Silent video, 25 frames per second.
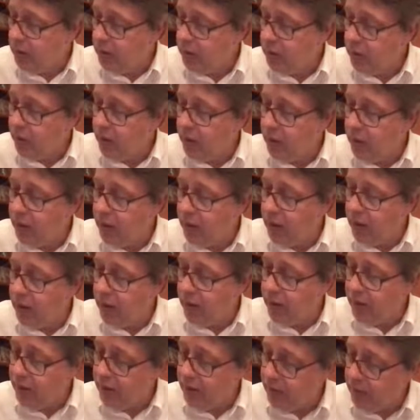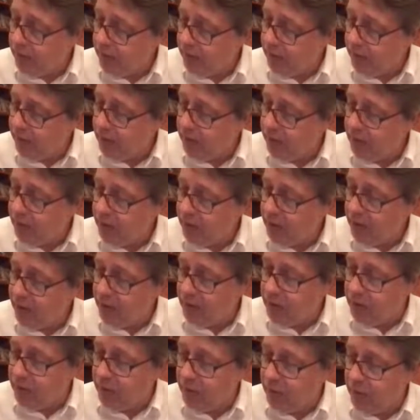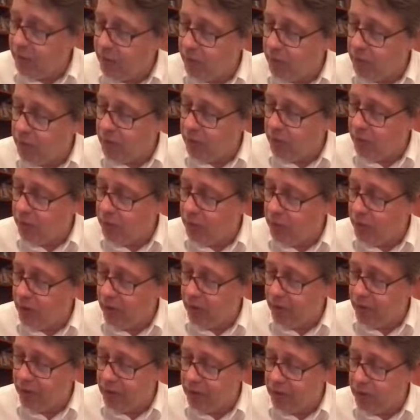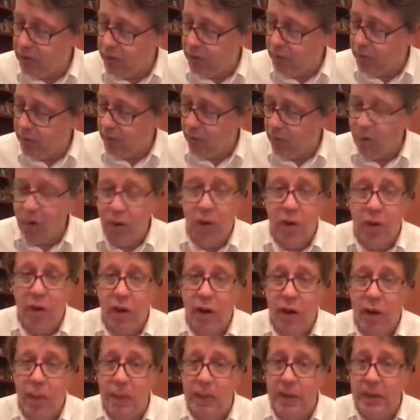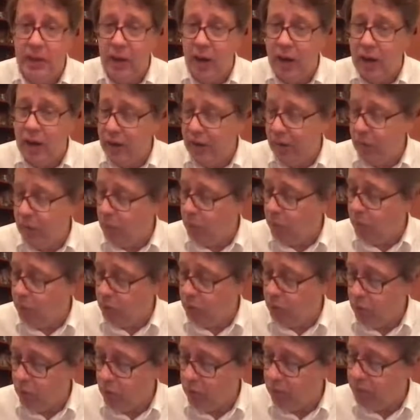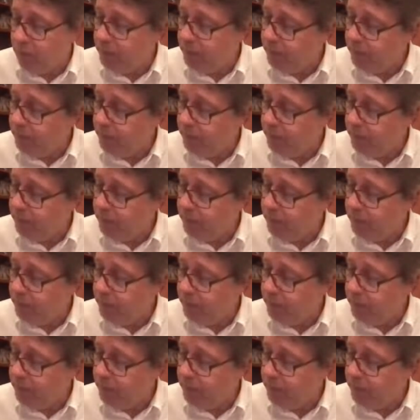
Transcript: So, and some of our senior colleagues who are helping guiding what we do.